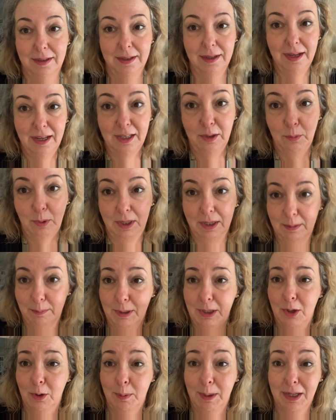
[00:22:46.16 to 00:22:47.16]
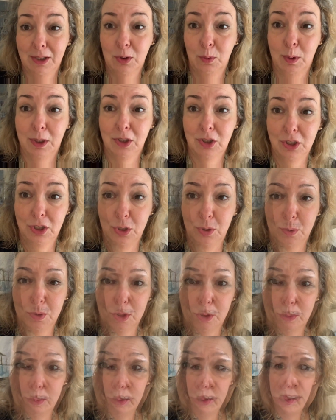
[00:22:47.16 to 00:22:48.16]
Anyway, I'm gonna go back to watching
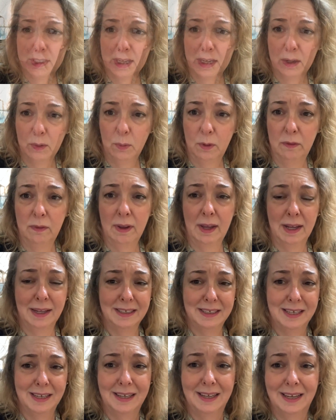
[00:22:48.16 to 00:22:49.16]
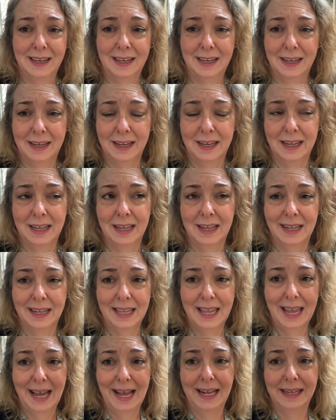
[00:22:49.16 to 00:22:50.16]
YouTube. I should say we've had
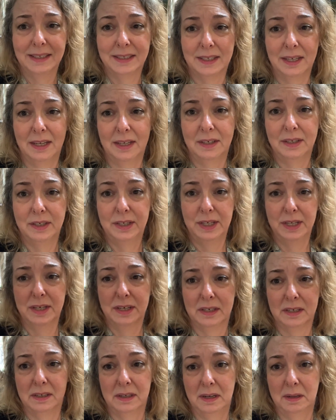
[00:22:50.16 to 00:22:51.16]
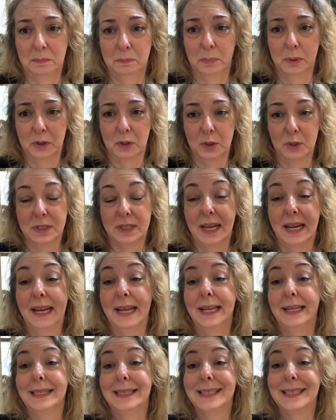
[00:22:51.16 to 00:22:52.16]
cats and deer and birds
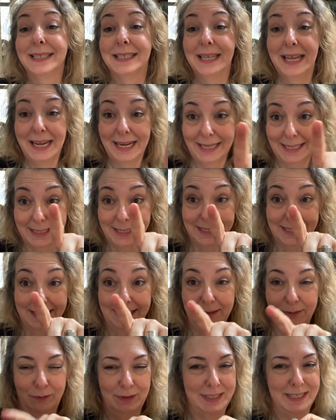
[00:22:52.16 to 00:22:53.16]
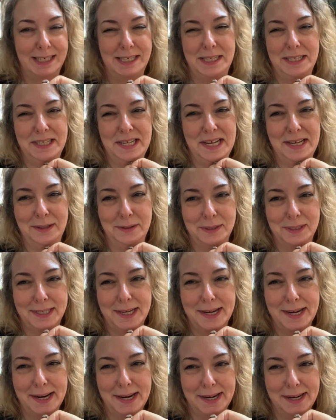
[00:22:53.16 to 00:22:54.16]
and snakes visiting the house
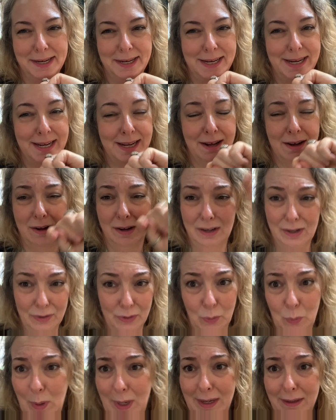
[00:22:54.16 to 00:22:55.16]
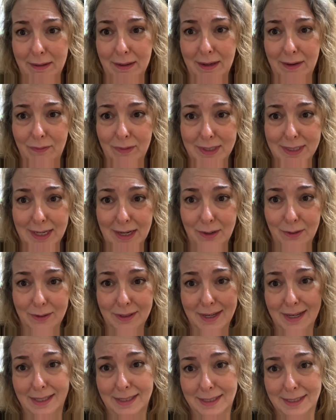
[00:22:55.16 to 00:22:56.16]
today. All the wildlife is
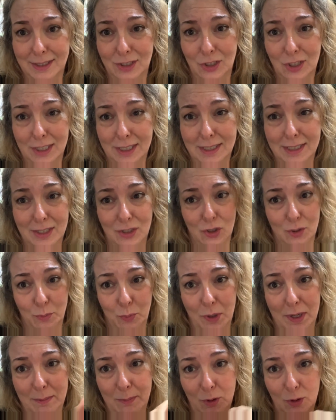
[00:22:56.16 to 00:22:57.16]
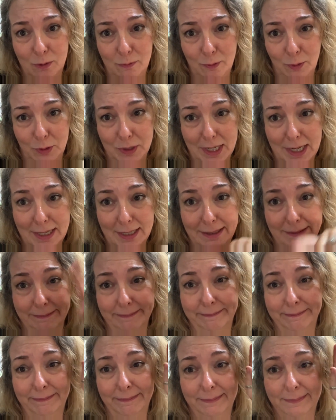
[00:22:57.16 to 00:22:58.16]
out. It's just such a bright, beautiful day.
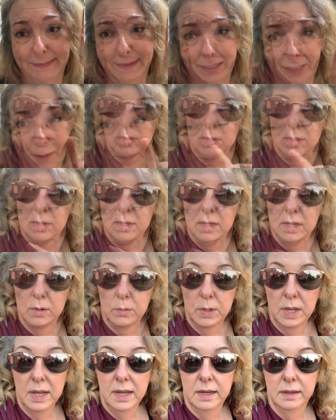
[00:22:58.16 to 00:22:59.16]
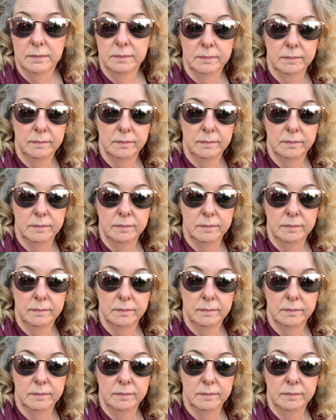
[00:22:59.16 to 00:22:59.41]
I'll be back. Okay,